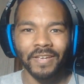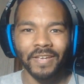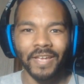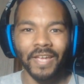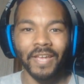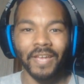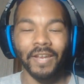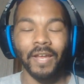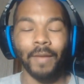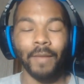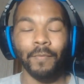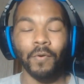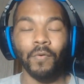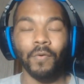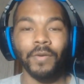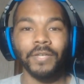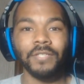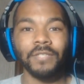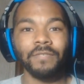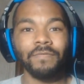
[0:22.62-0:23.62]
and I'm
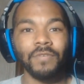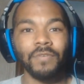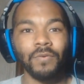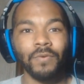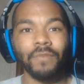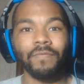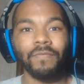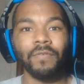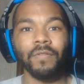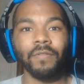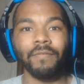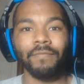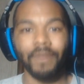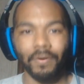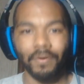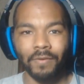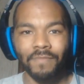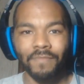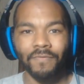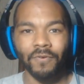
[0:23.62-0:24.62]
going to view it for the
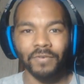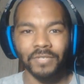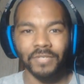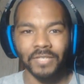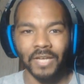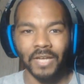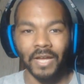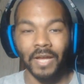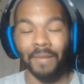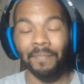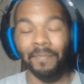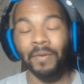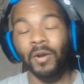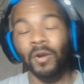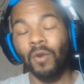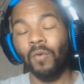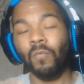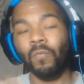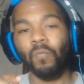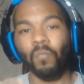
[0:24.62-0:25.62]
very first time
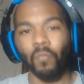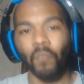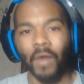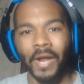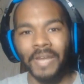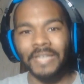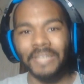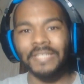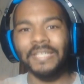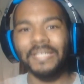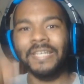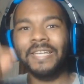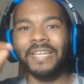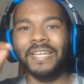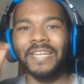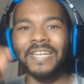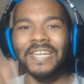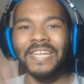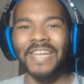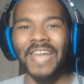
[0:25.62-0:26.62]
right
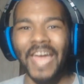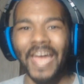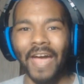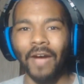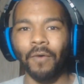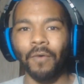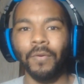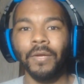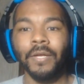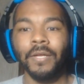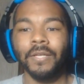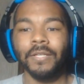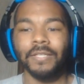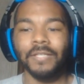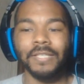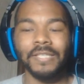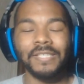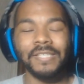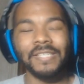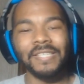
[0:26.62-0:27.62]
now.
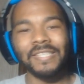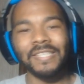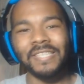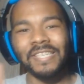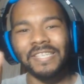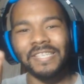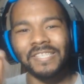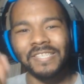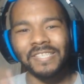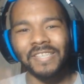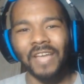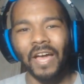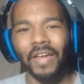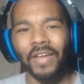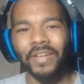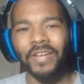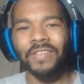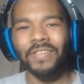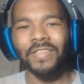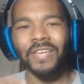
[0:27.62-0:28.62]
This is the
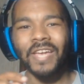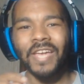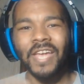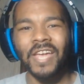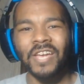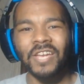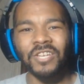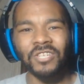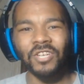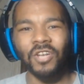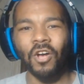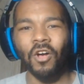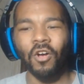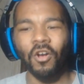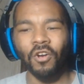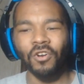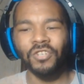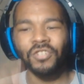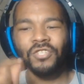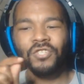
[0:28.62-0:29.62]
Sonic the
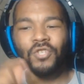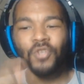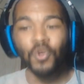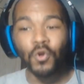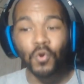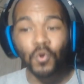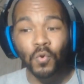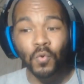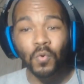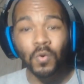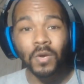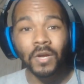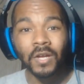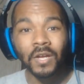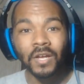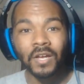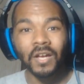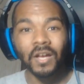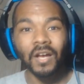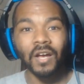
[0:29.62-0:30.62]
Hedgehog 2
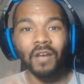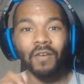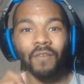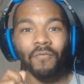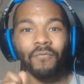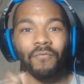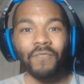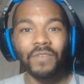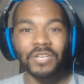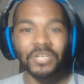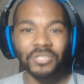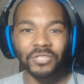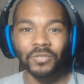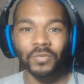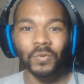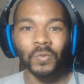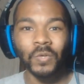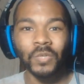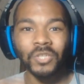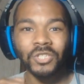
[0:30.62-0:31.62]

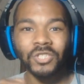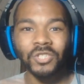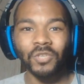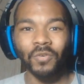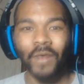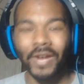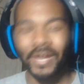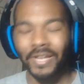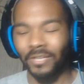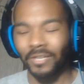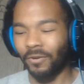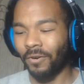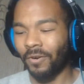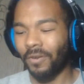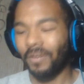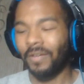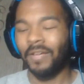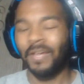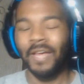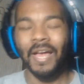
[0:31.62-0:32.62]
official trailer.
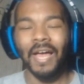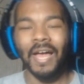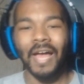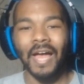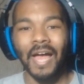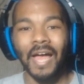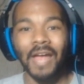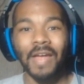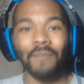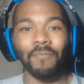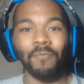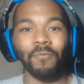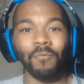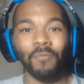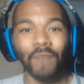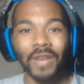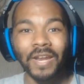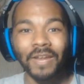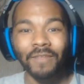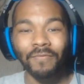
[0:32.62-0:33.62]
I am
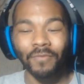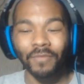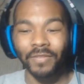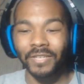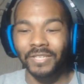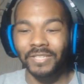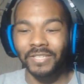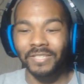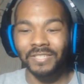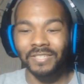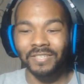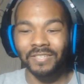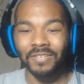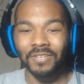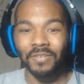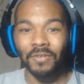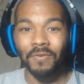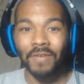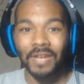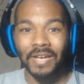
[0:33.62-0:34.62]
ready for this.
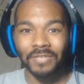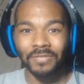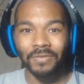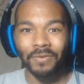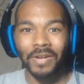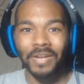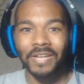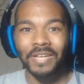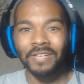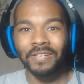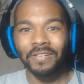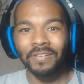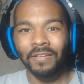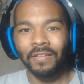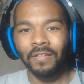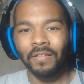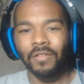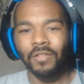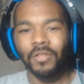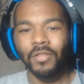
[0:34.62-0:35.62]
You guys ready?
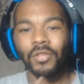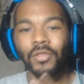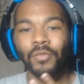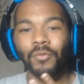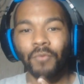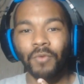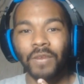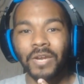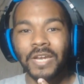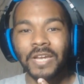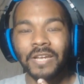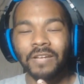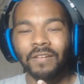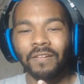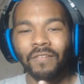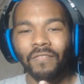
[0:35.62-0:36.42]
3,